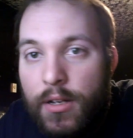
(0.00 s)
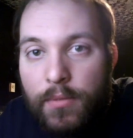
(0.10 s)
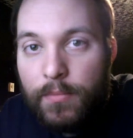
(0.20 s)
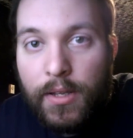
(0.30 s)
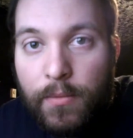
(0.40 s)
and
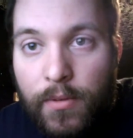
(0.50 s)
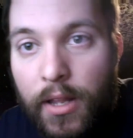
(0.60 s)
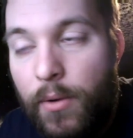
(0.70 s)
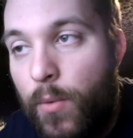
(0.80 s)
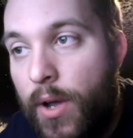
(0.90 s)
I'm getting
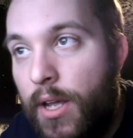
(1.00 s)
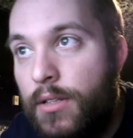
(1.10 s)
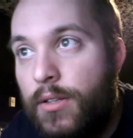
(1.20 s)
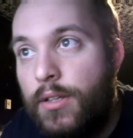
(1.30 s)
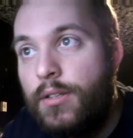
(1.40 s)
way
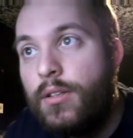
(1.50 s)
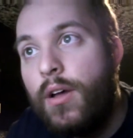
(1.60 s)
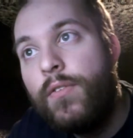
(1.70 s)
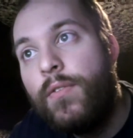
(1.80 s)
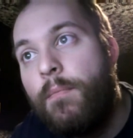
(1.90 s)
into this
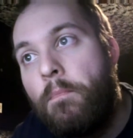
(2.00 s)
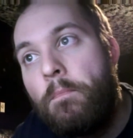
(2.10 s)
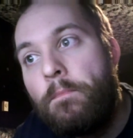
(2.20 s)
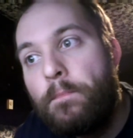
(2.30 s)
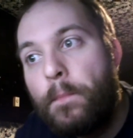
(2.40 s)
stuff.
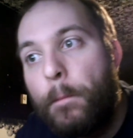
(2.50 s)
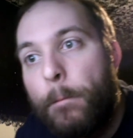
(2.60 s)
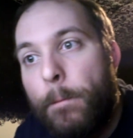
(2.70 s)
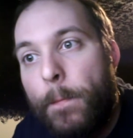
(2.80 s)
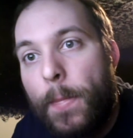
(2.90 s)

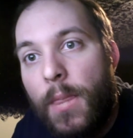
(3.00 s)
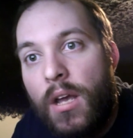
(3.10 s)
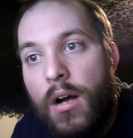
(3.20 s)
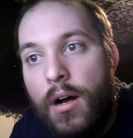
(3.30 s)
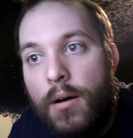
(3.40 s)

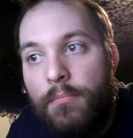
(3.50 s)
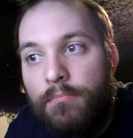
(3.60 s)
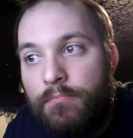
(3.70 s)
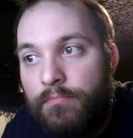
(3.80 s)
I'll